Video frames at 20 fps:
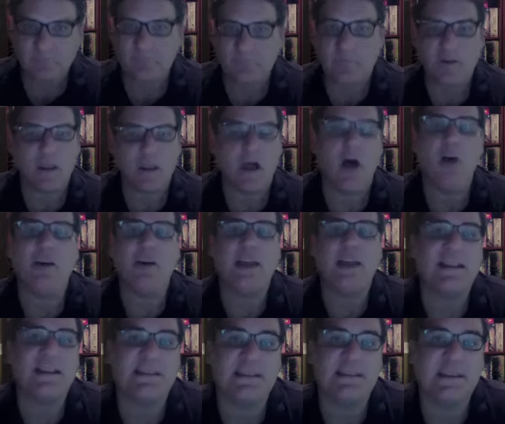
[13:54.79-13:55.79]
All
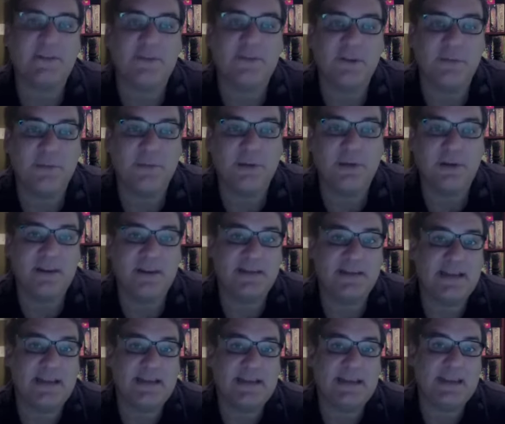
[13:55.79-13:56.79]
kinds of different abilities
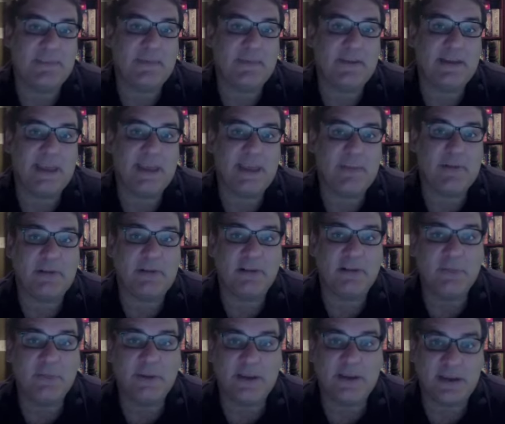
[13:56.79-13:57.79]
that keep the game a
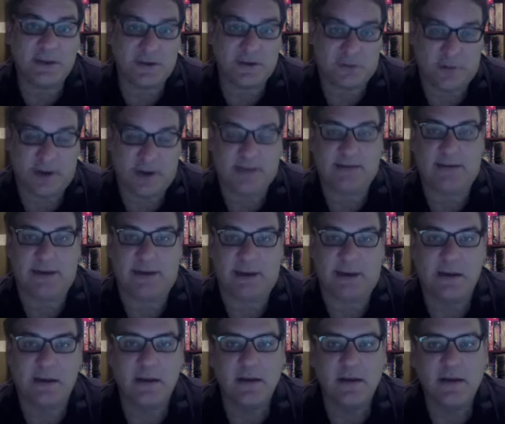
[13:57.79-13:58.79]
little bit interesting.
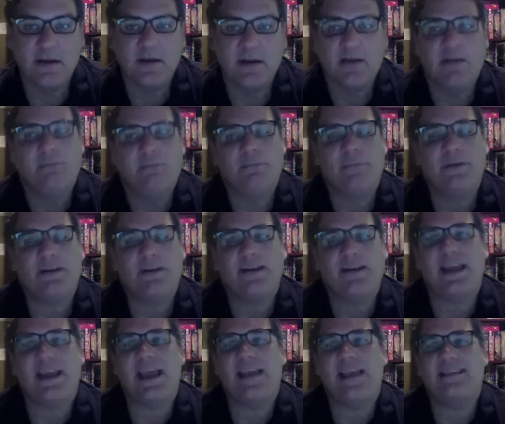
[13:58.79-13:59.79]
But
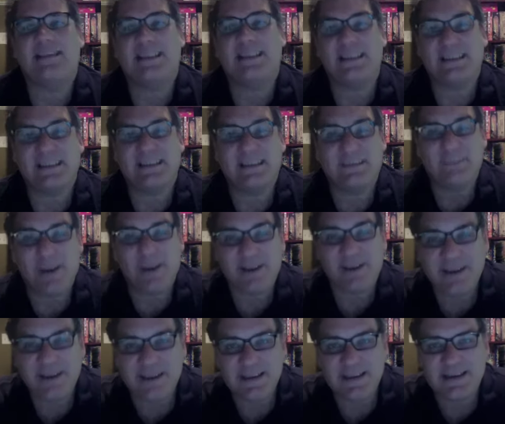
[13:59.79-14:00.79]
as an
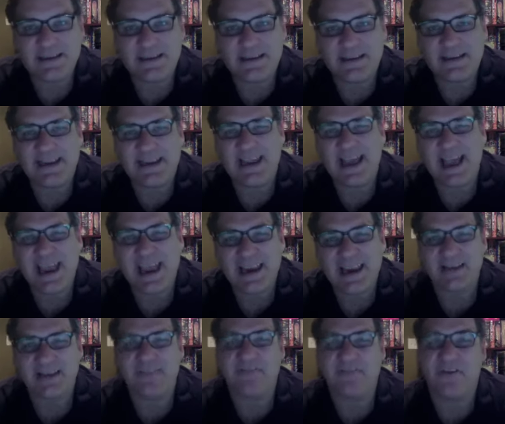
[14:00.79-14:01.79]
experience, it
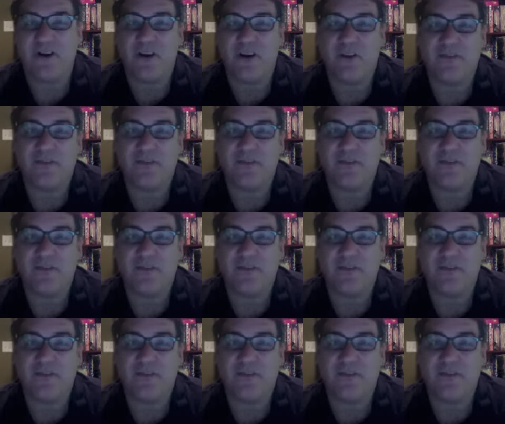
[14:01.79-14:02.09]
kind of fell